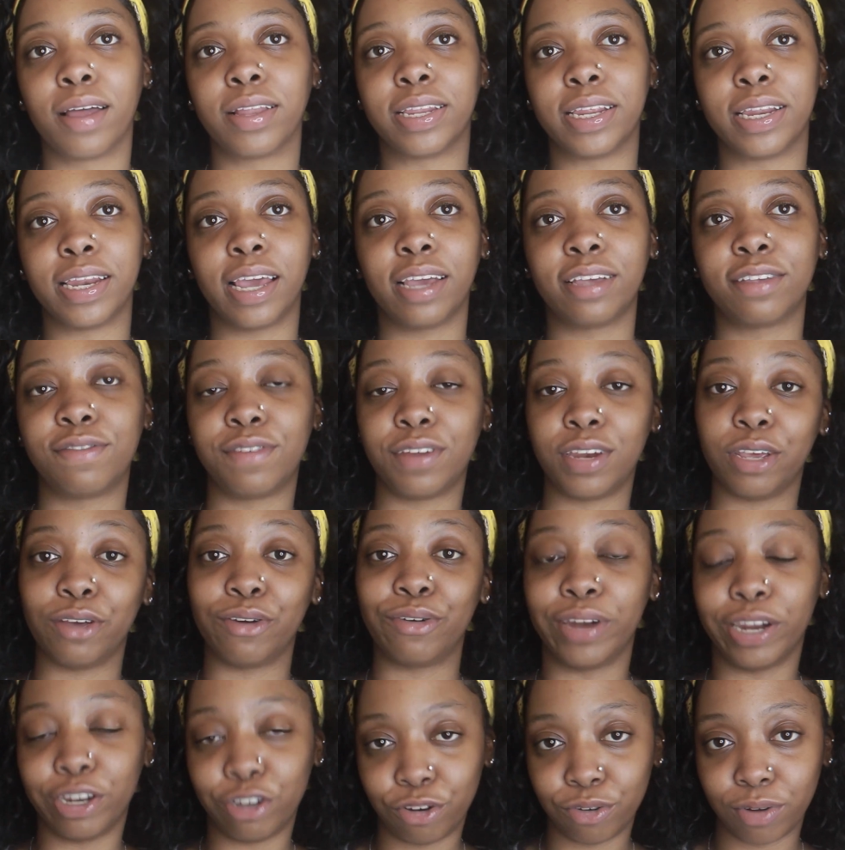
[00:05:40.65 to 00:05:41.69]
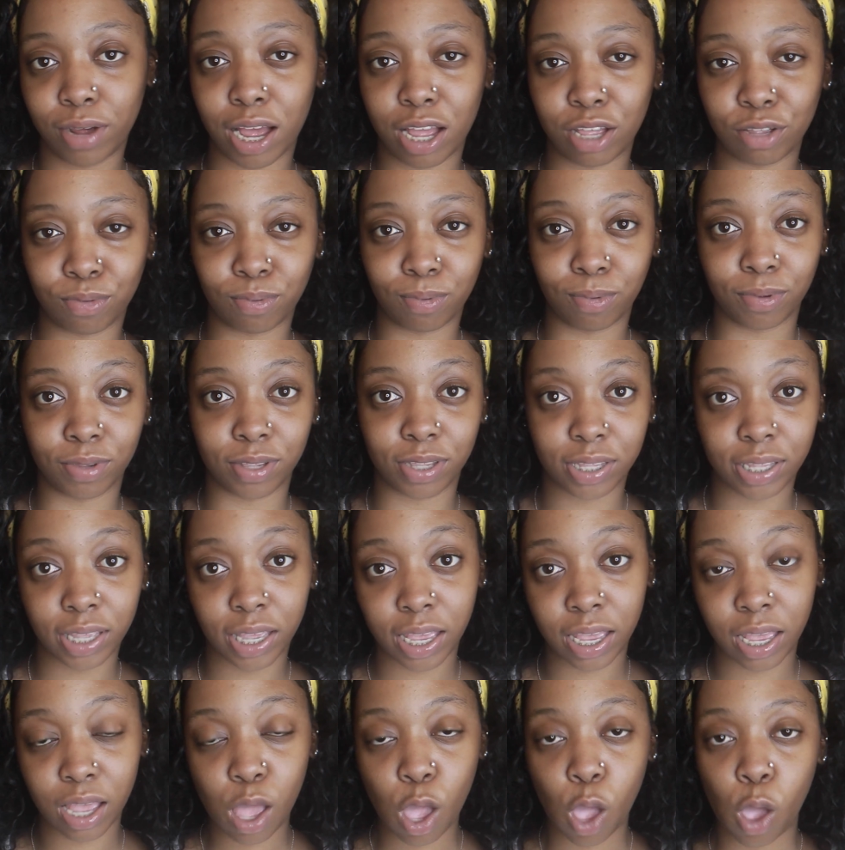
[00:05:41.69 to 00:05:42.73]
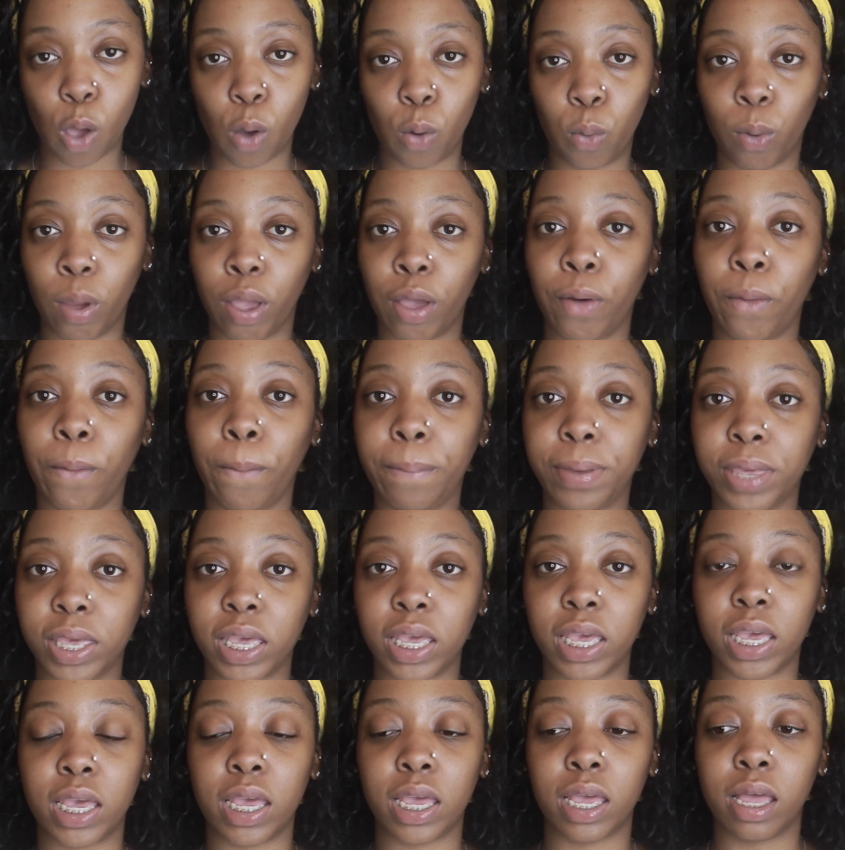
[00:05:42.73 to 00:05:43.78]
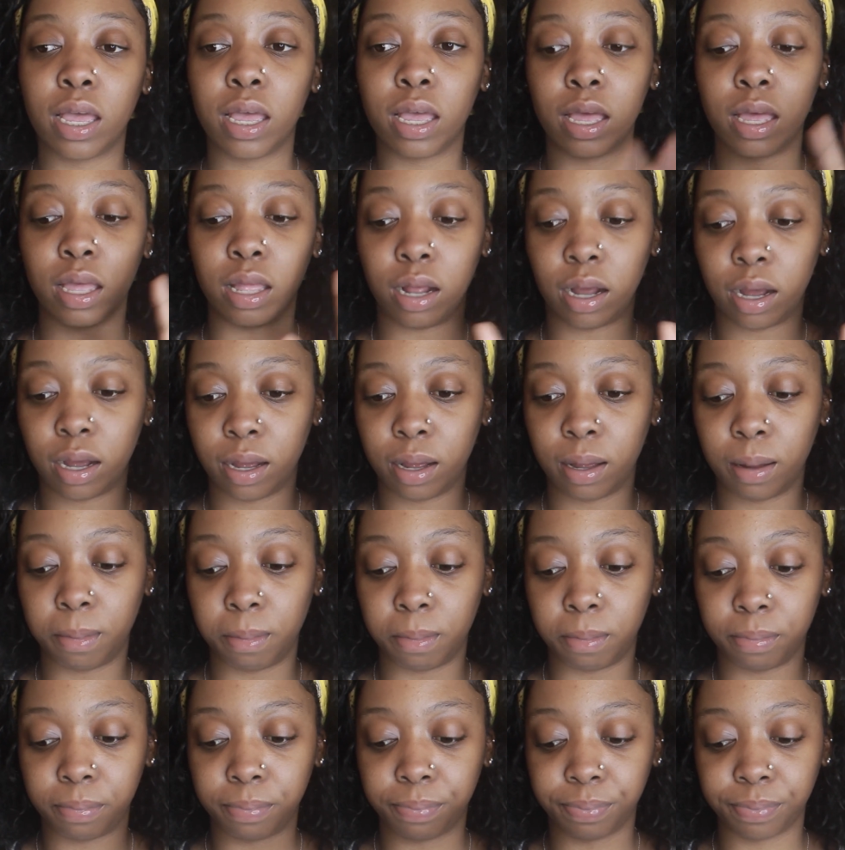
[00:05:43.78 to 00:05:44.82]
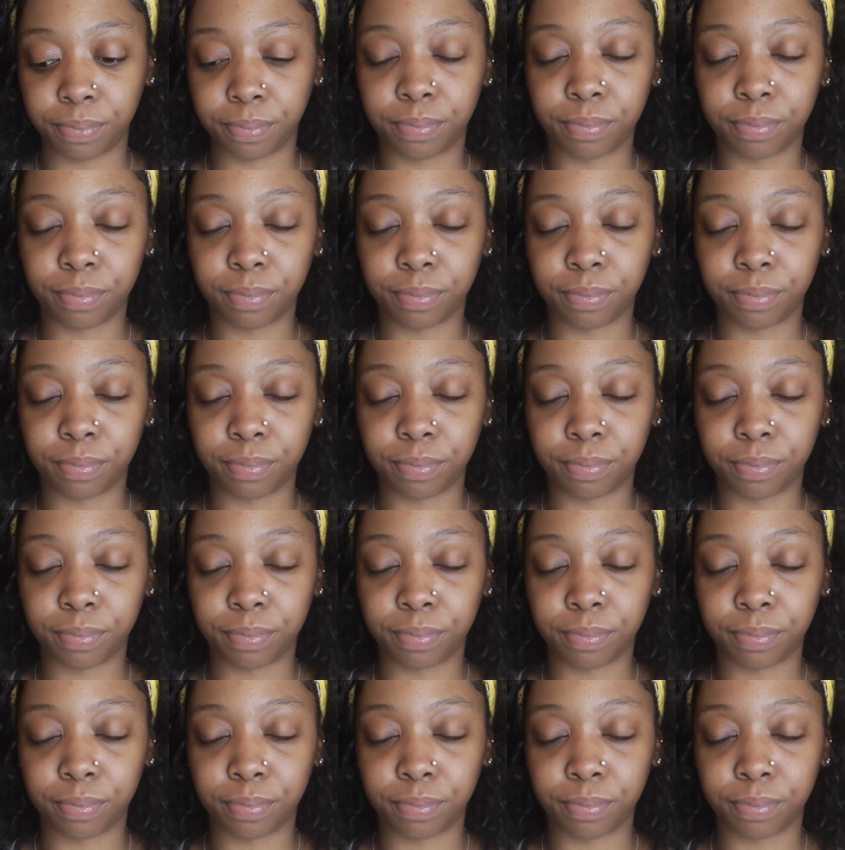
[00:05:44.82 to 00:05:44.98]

The next video that you guys will see will be me